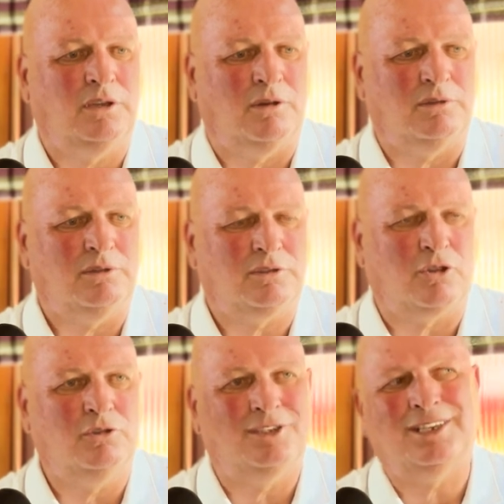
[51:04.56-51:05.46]
you know, it's
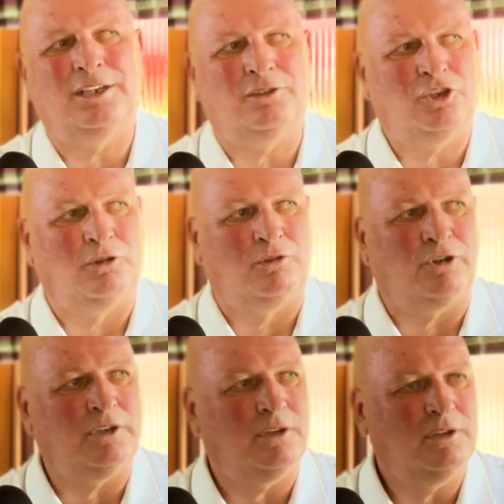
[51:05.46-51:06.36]
good to see your
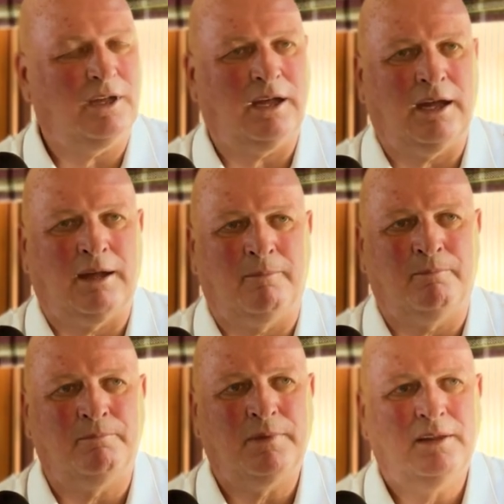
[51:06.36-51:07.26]
children
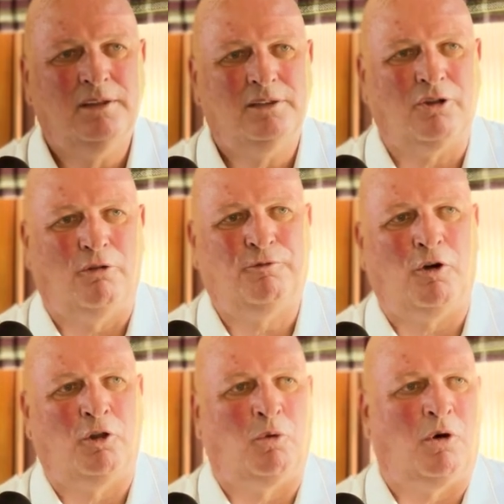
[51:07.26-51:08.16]
um, sort of
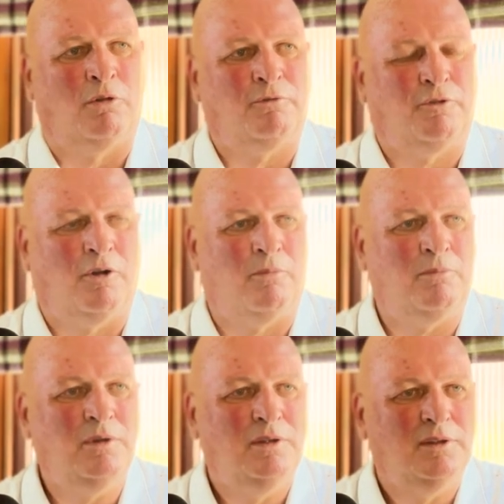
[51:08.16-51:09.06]
follow on
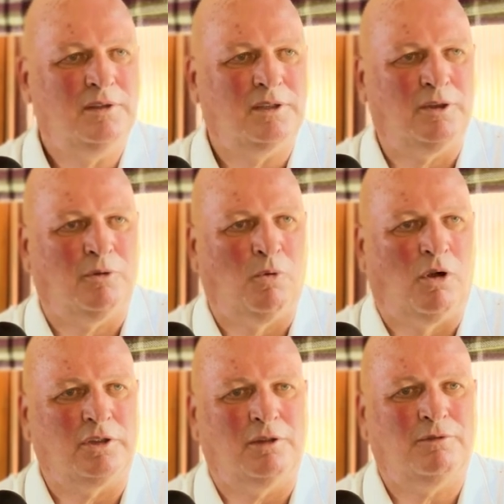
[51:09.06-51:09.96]
from, you know,
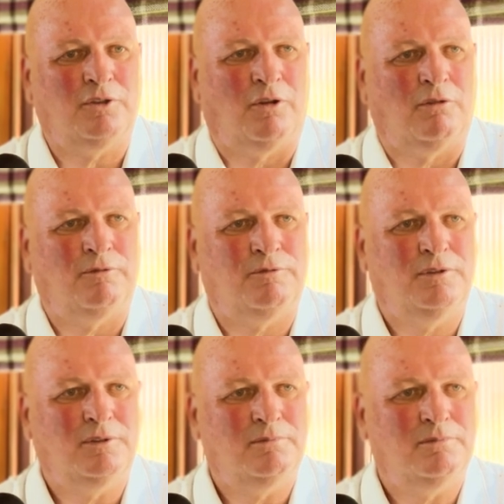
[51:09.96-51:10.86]
what you've sort of
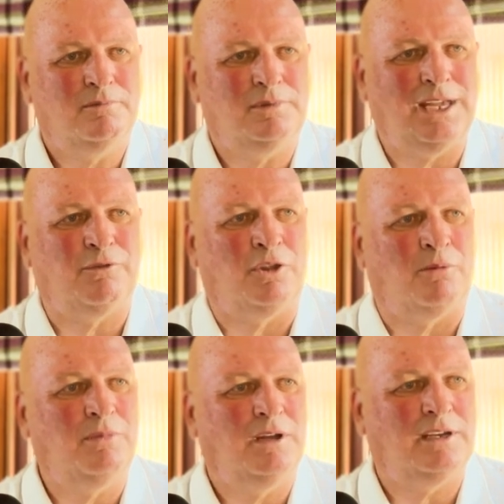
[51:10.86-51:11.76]
given
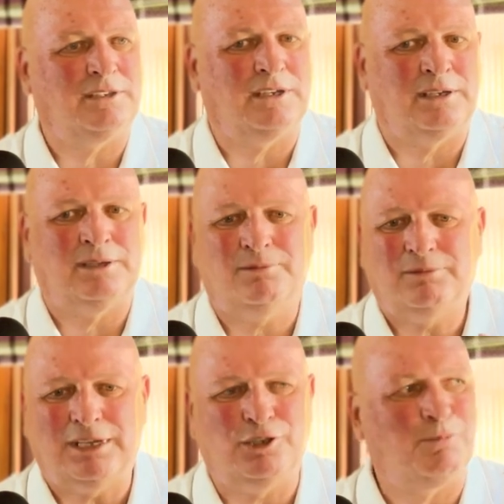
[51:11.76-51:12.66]
them as an mm.
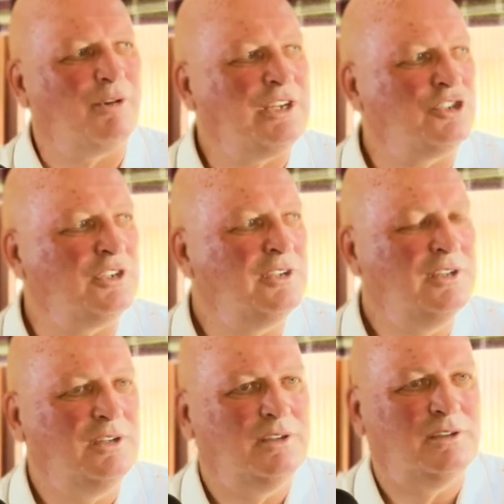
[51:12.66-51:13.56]
Mm-hmm. inspiration.
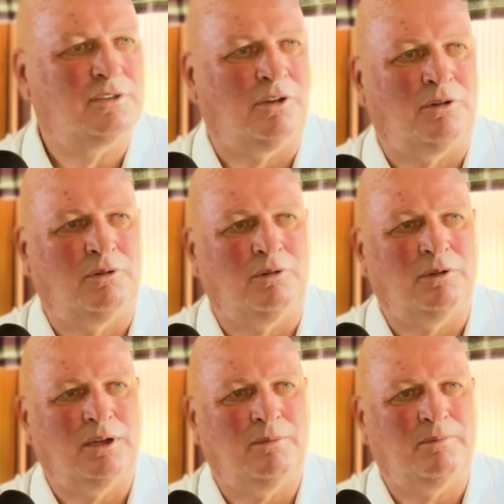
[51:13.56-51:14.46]
Mm. So,
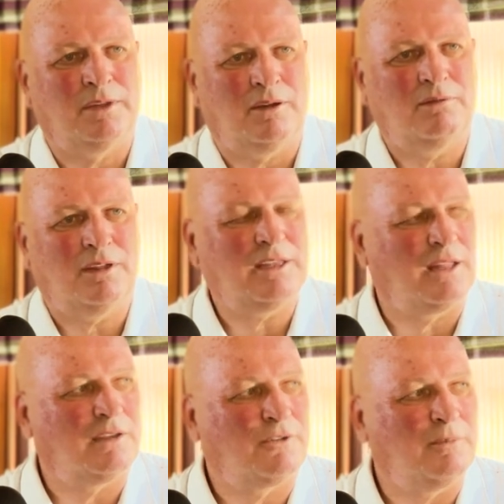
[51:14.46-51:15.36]
um, you know, I think
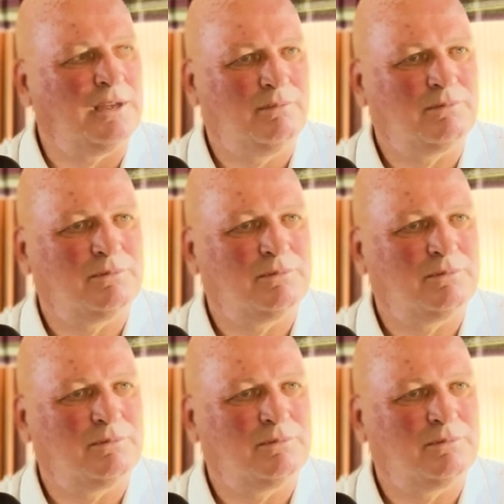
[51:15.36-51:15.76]
that's for me.